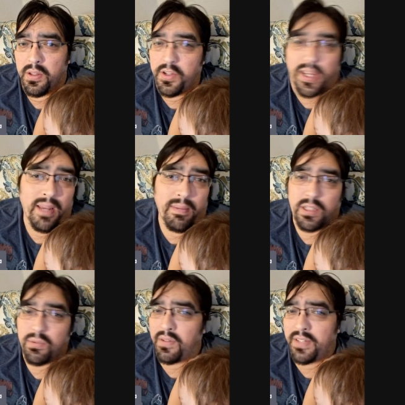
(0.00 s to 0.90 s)
You can't
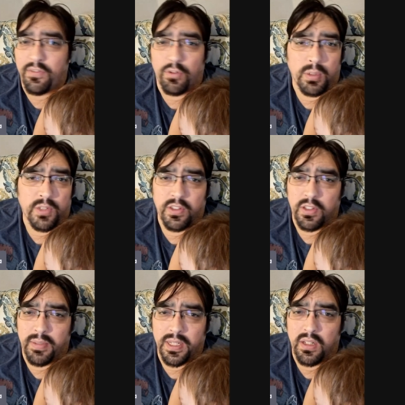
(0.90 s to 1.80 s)
mess around with that 4+ feel
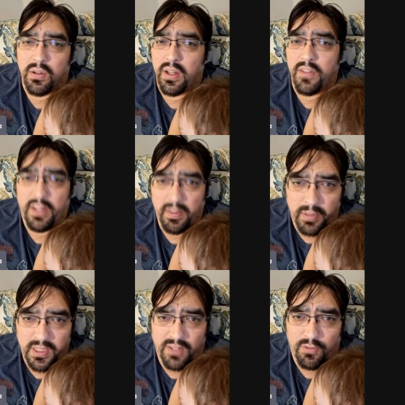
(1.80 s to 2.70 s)
no pain though. If he
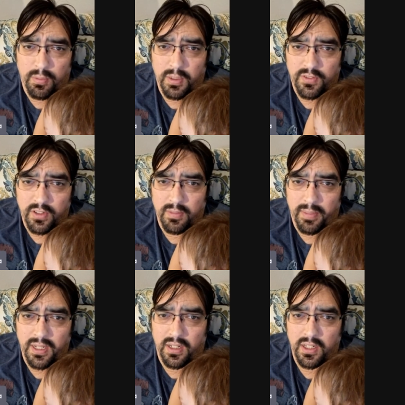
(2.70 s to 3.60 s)
puts that 4+ feel no
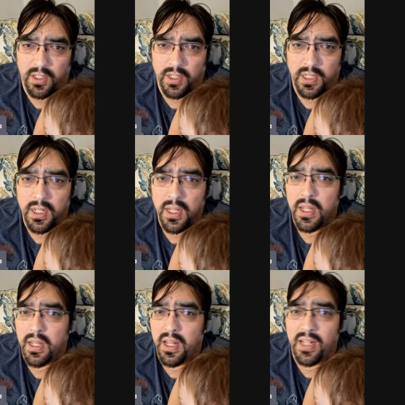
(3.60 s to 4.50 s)
pain on a unit,
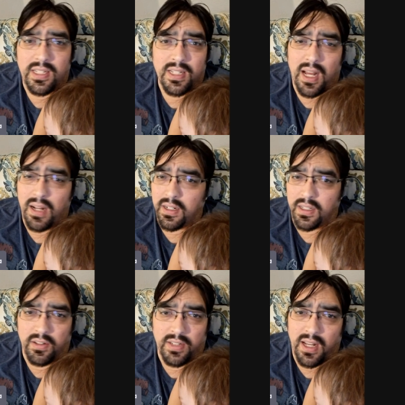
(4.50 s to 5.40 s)
it's not
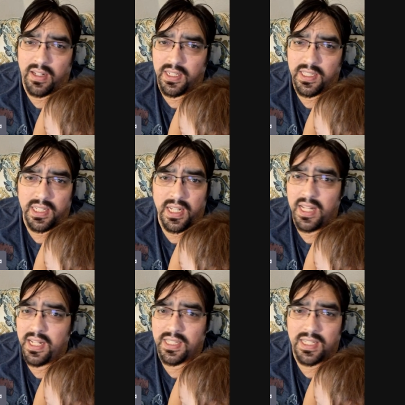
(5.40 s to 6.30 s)
going to go down
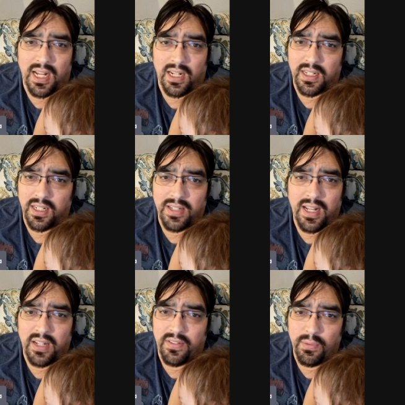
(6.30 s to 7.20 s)
easy, and it's not going to go
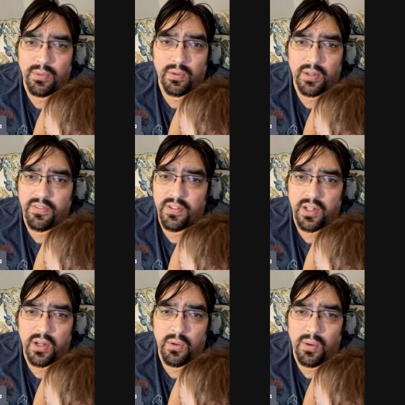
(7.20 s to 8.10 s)
down if you
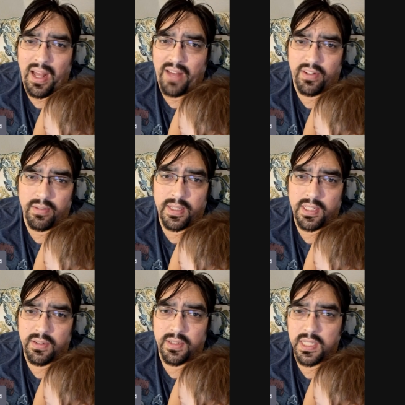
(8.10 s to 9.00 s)
go half
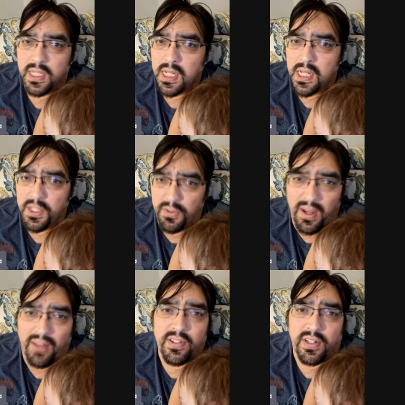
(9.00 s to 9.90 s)
commit to it. You
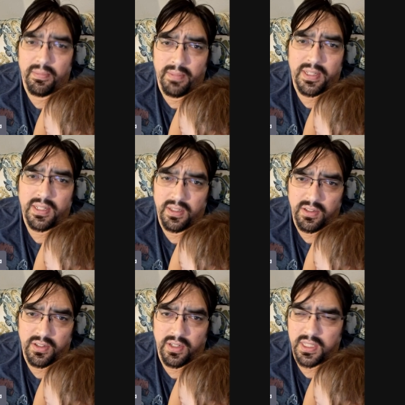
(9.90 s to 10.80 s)
have to commit to
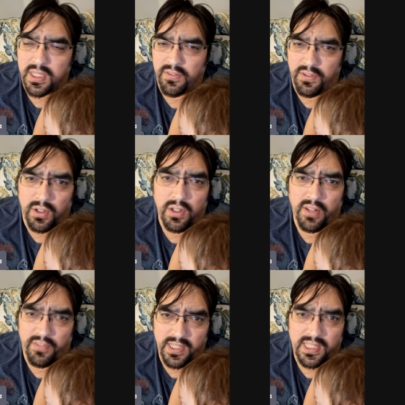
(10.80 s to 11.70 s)
those units. If you
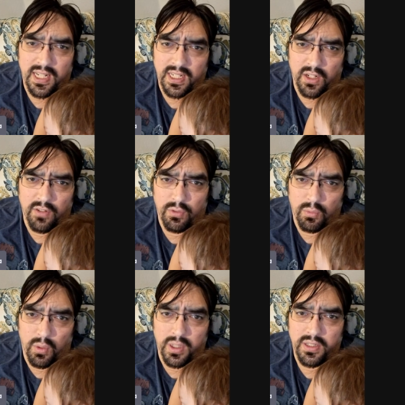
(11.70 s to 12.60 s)
decide to go for
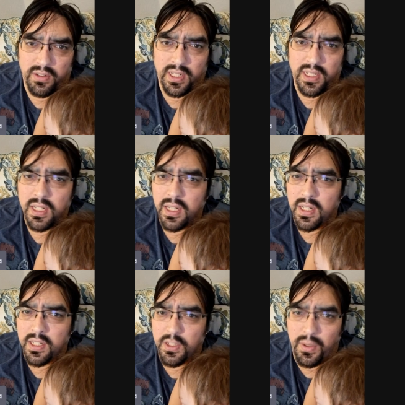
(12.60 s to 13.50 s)
one unit,
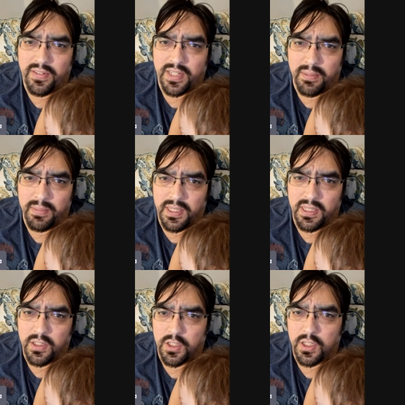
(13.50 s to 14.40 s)
you have to commit
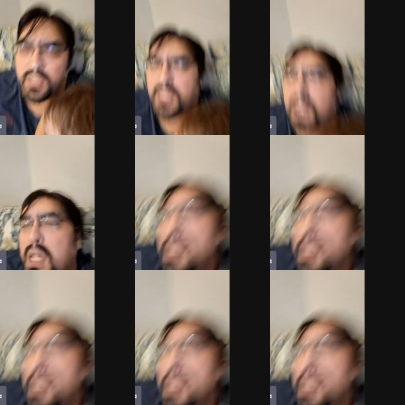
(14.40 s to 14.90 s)
to those units.